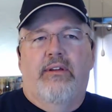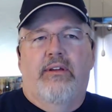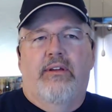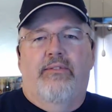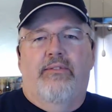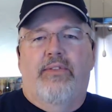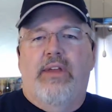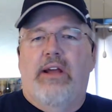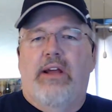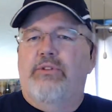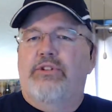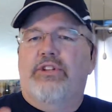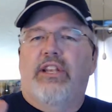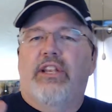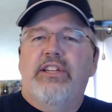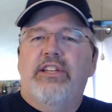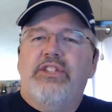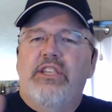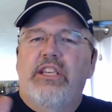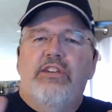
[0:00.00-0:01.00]
That was
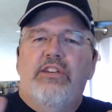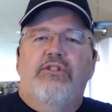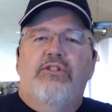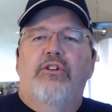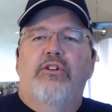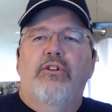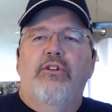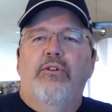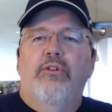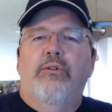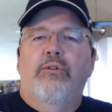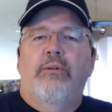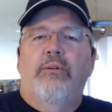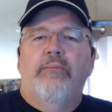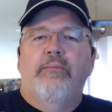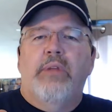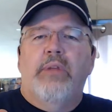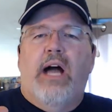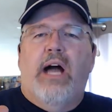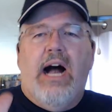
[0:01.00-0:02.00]
listening to
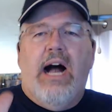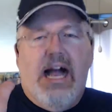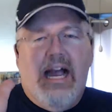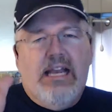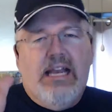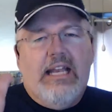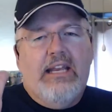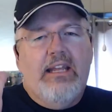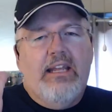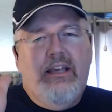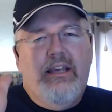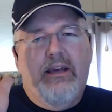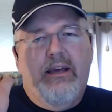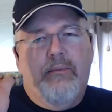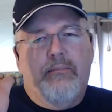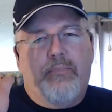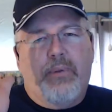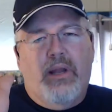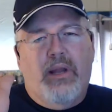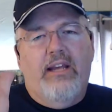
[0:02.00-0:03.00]
a highly
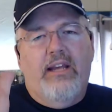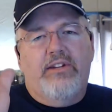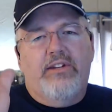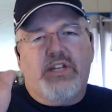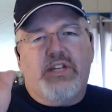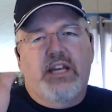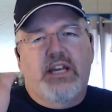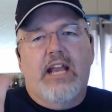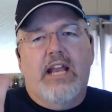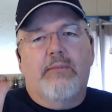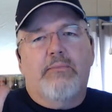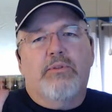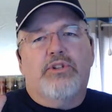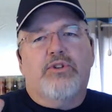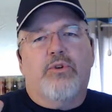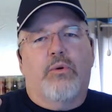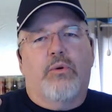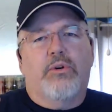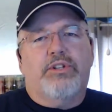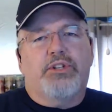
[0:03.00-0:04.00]
placed anonymous
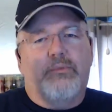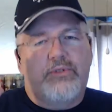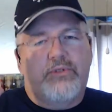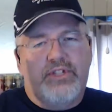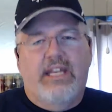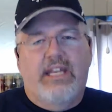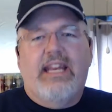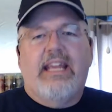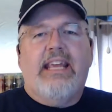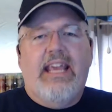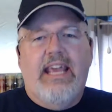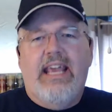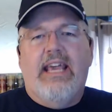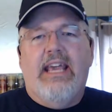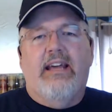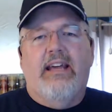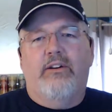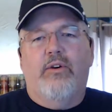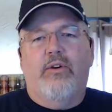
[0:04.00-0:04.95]
source that was in the can,